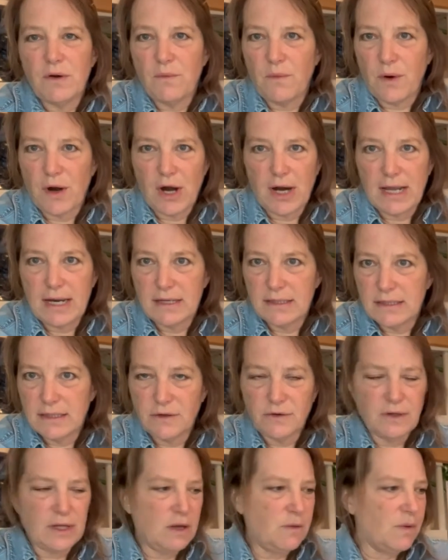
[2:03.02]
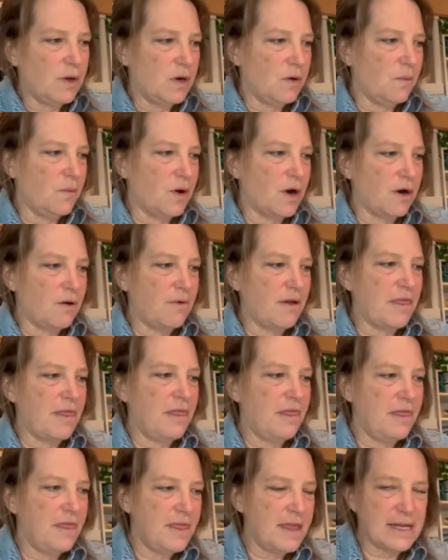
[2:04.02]
work, and it certainly wouldn't work with
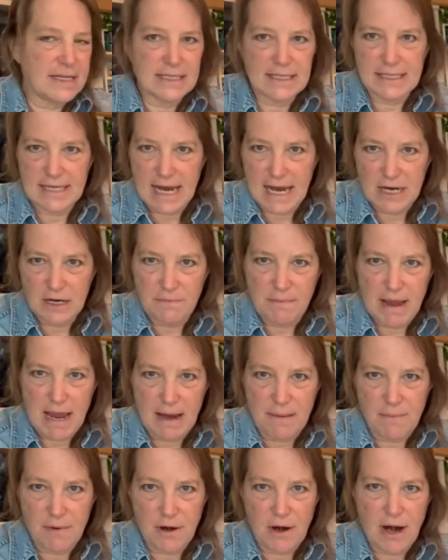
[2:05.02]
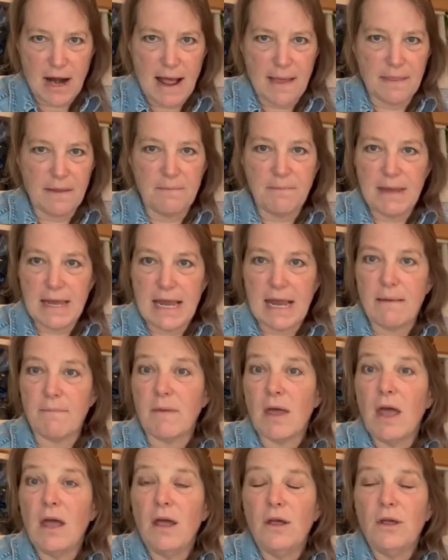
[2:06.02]
this sandpaper on the
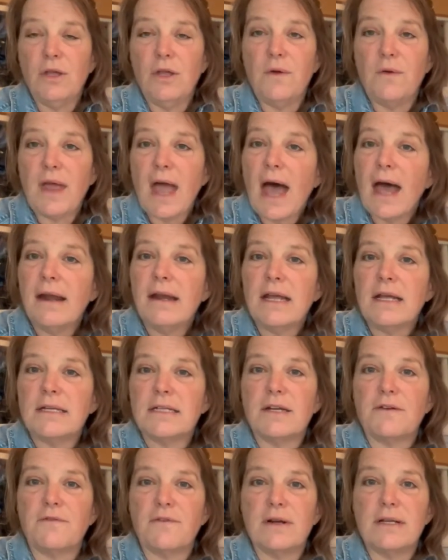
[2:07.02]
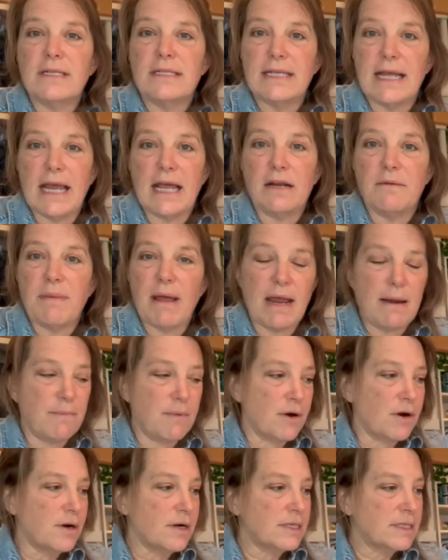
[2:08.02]
beam. You can get different
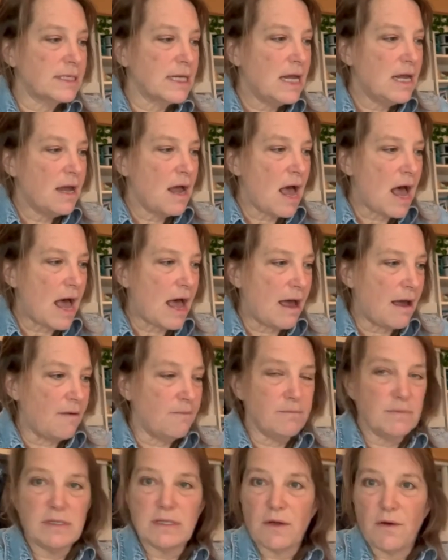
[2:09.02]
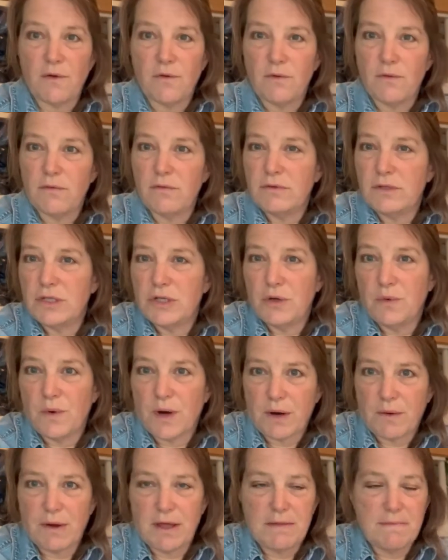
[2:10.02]
sandpapers, so to
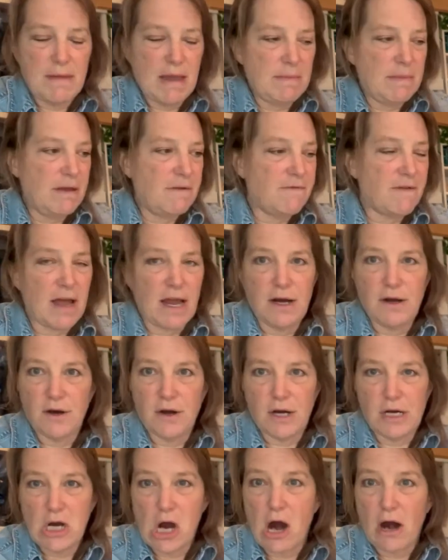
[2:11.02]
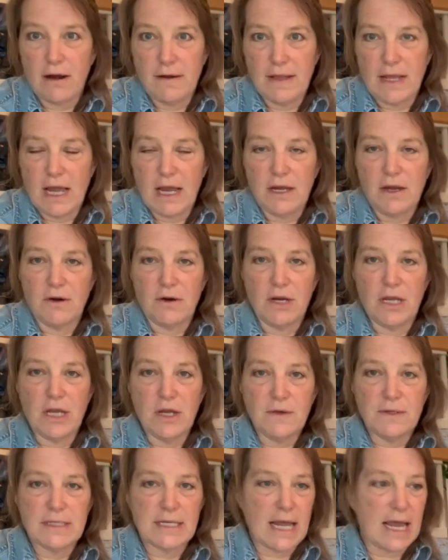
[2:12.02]
work with maybe finer yarn that you're
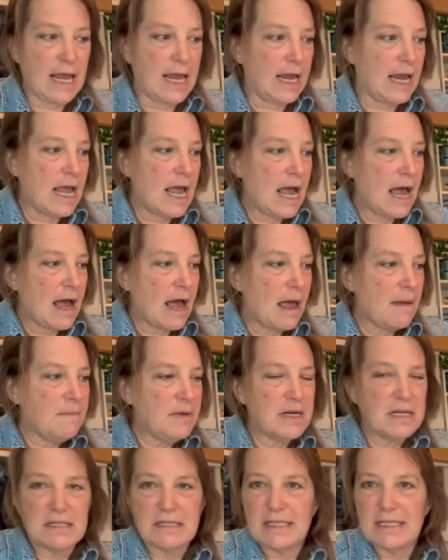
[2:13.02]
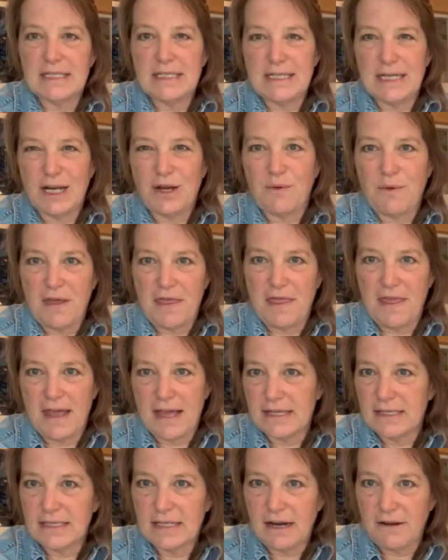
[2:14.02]
using, I'm going to stick with
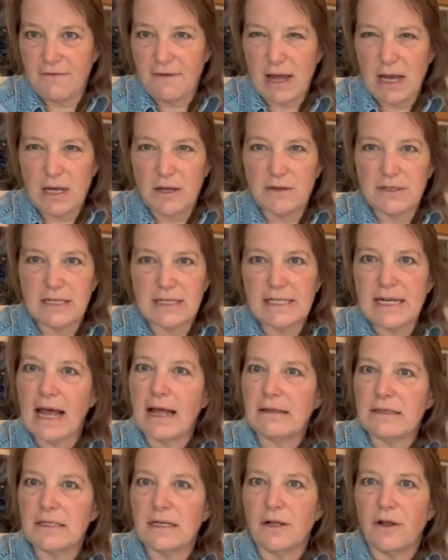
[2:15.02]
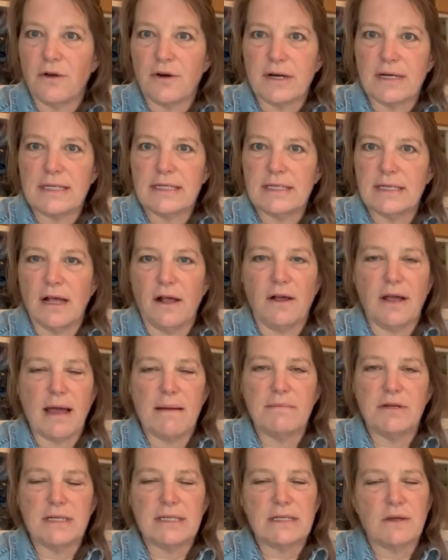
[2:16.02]
this, and if I use a tencel or a silk,
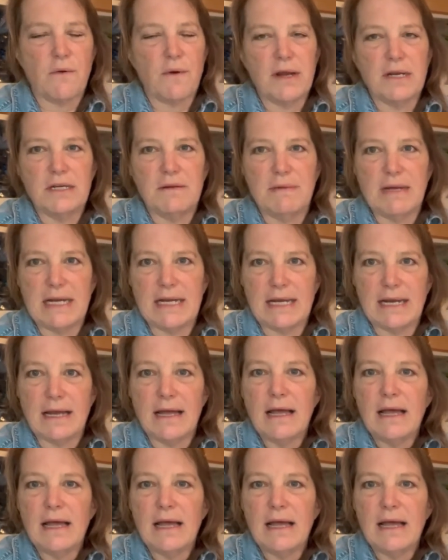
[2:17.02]
I'm just going to be